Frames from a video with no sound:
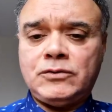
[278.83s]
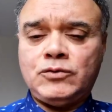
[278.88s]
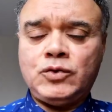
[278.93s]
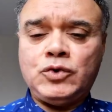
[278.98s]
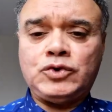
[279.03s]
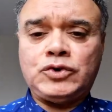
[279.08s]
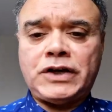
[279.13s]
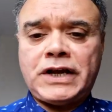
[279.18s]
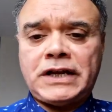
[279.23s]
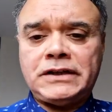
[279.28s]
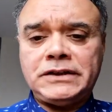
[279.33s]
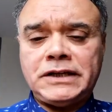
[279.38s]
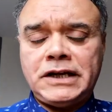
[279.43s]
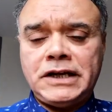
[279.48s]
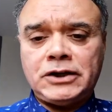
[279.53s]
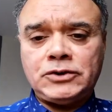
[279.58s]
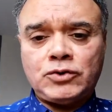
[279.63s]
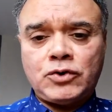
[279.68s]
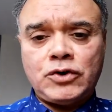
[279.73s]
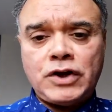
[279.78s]
water and
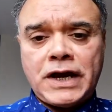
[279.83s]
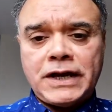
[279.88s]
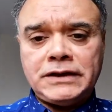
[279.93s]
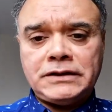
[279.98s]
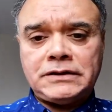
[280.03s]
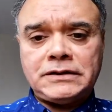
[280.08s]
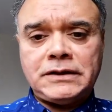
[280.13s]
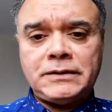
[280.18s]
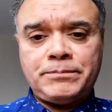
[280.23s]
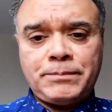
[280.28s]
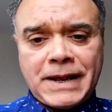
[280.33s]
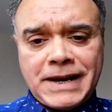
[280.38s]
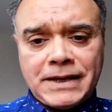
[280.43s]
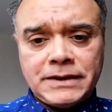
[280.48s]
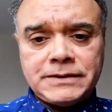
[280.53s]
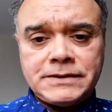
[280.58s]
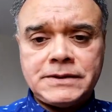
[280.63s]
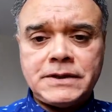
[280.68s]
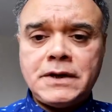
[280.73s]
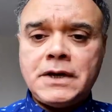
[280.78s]
electrolyte
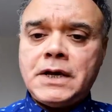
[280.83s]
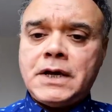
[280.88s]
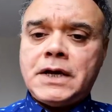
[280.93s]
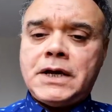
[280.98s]
balance.